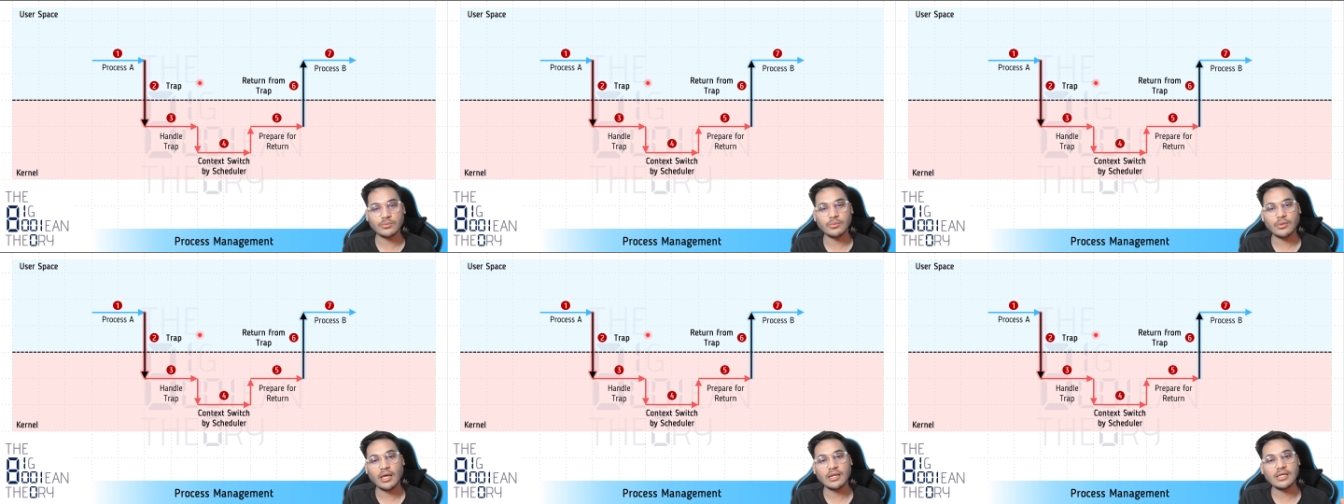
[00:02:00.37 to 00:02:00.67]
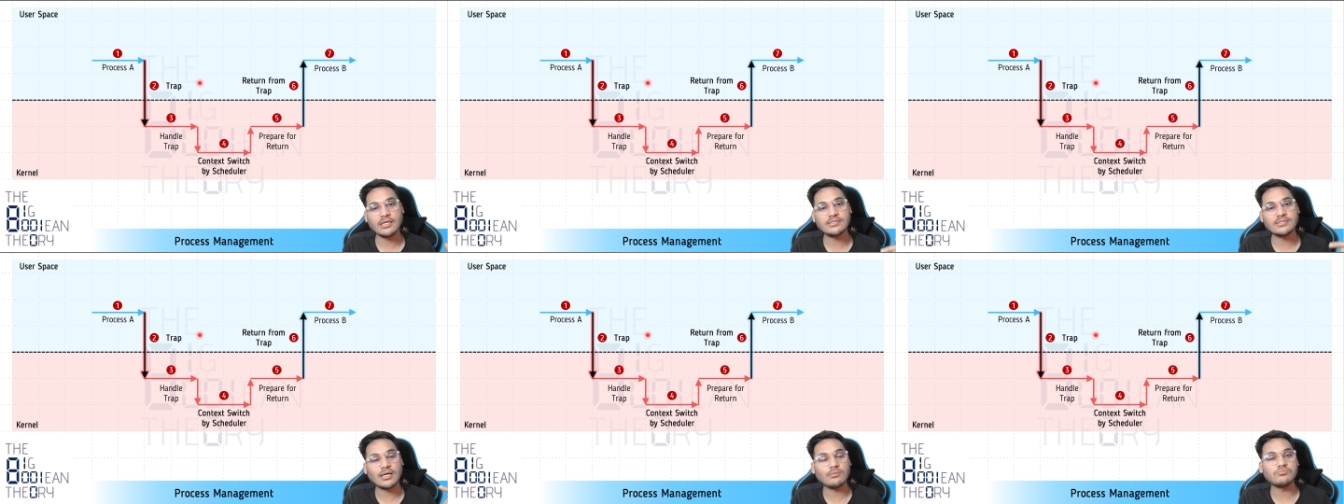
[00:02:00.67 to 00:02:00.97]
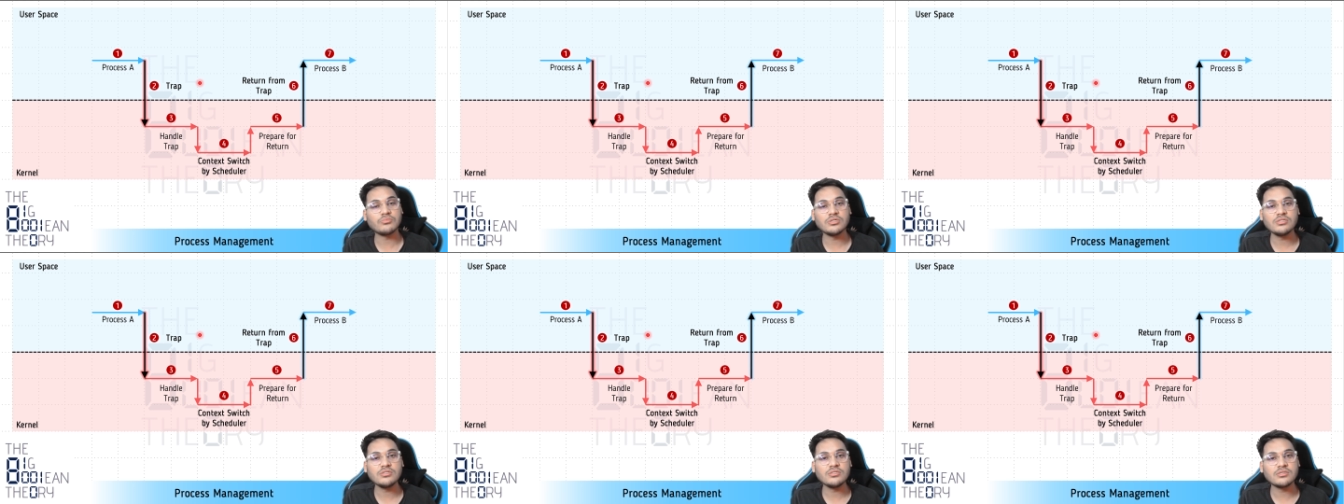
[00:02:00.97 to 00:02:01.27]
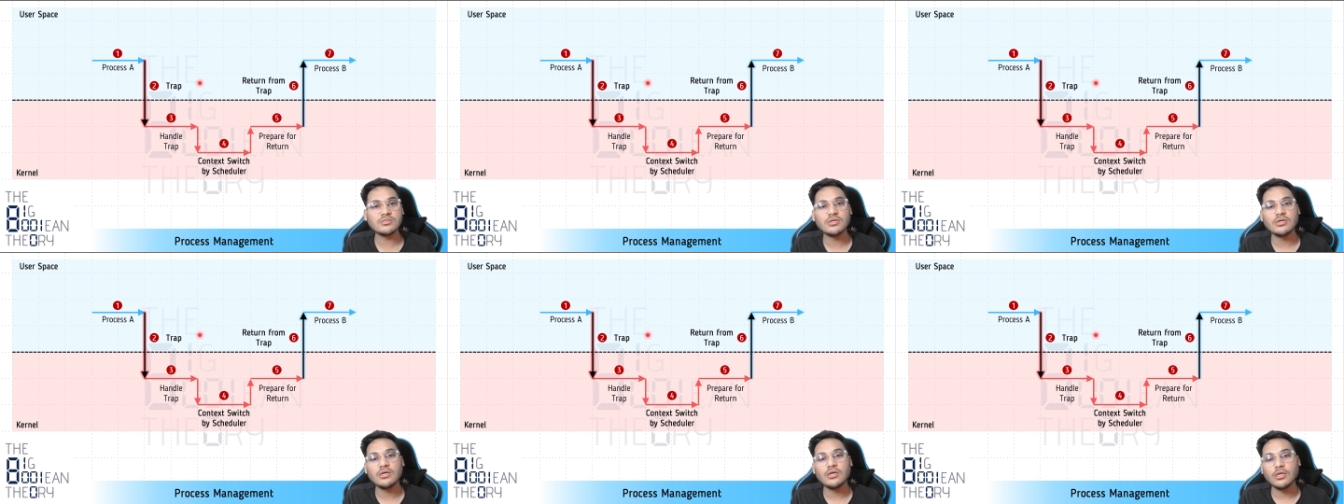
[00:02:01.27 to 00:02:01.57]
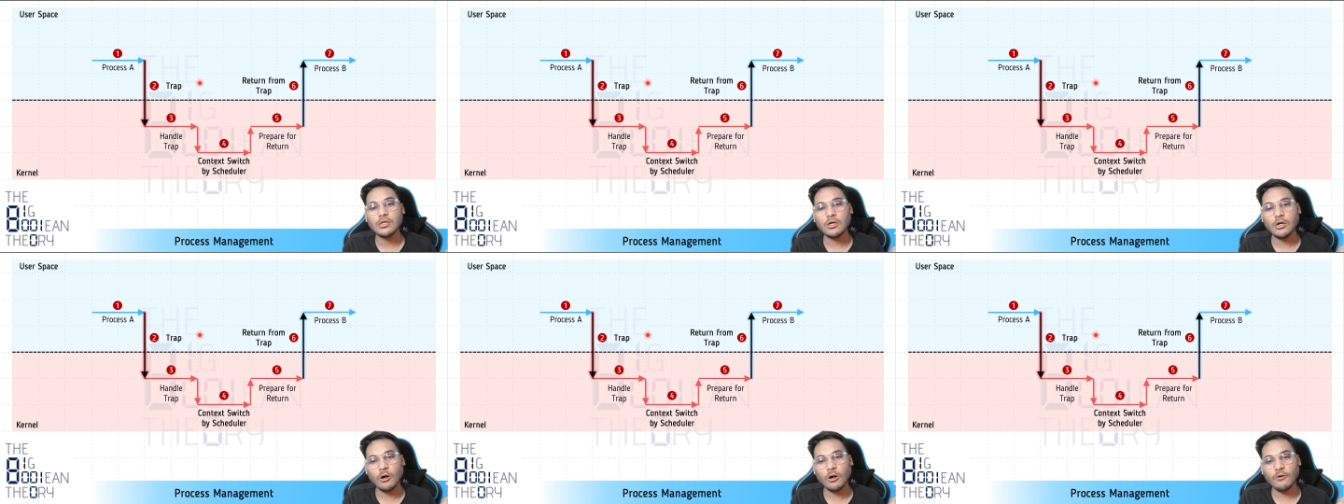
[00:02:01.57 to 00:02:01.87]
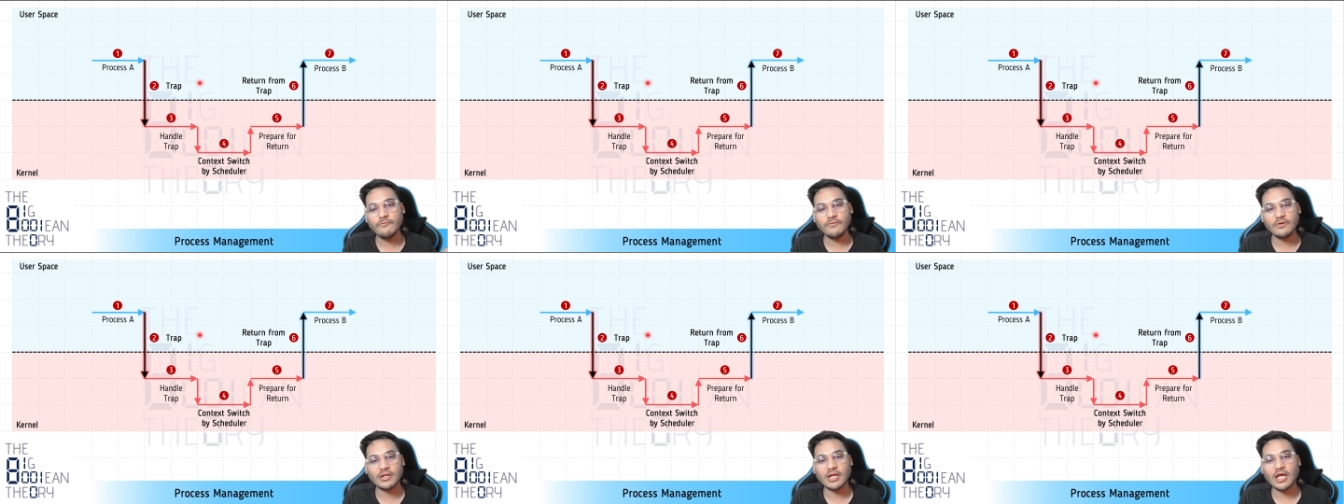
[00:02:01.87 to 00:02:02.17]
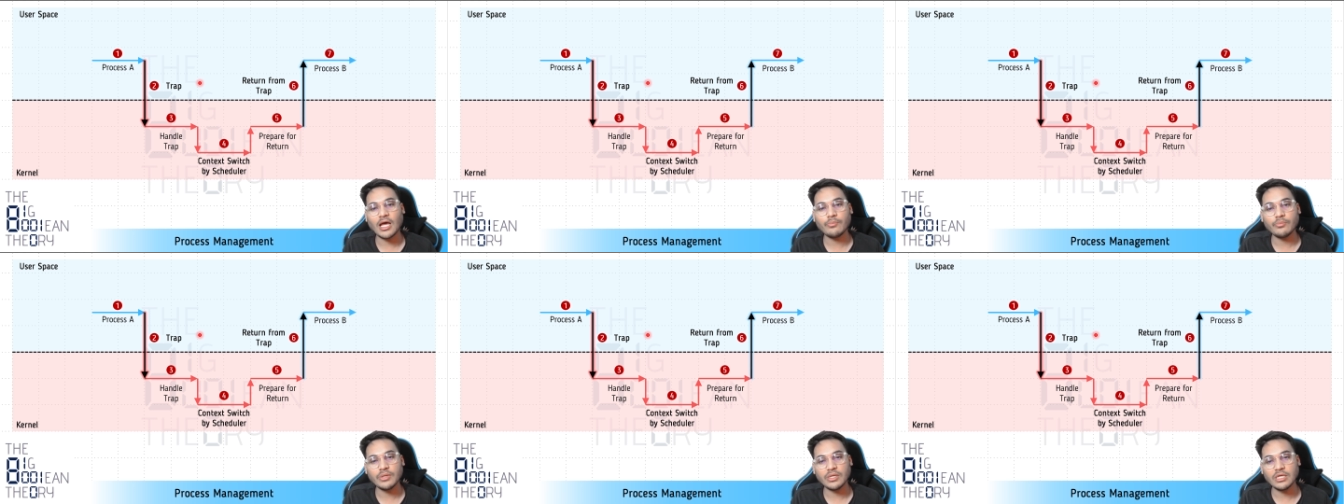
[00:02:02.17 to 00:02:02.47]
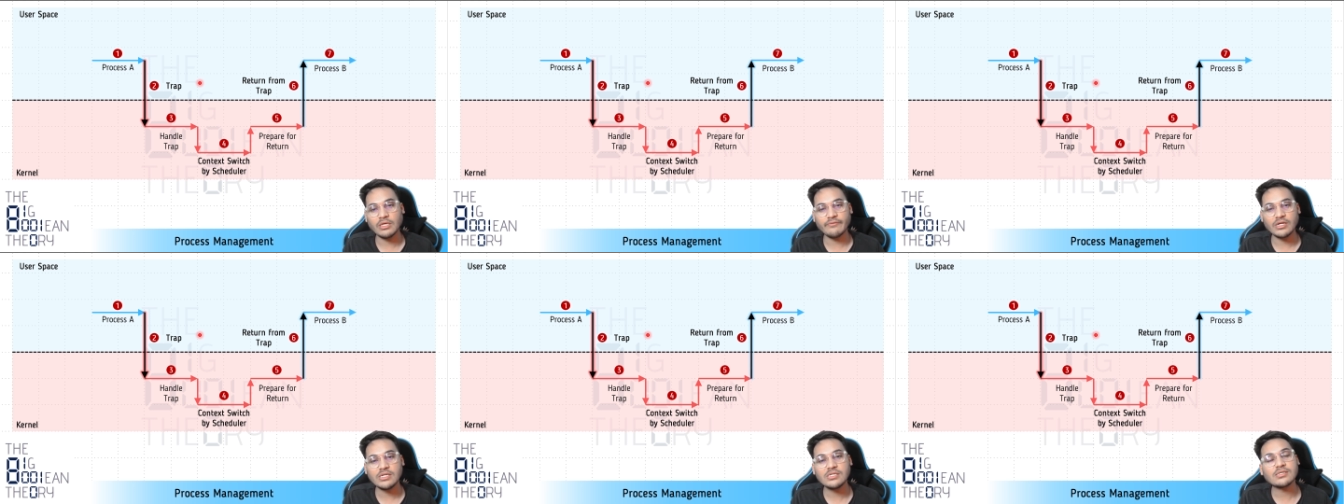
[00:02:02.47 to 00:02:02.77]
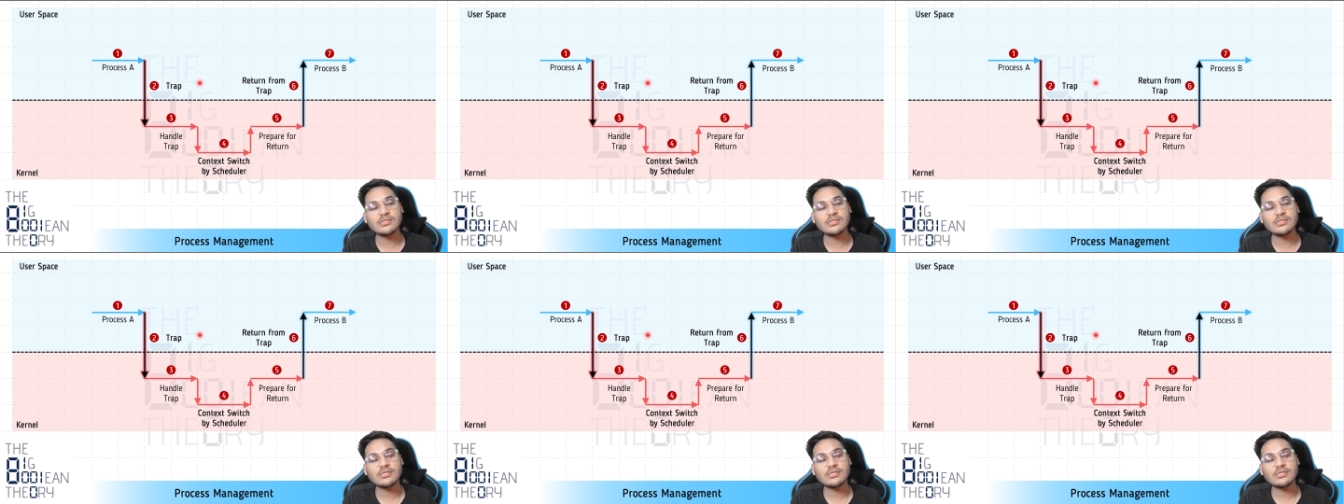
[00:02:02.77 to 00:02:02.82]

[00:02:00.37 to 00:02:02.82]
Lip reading: And examples of trap events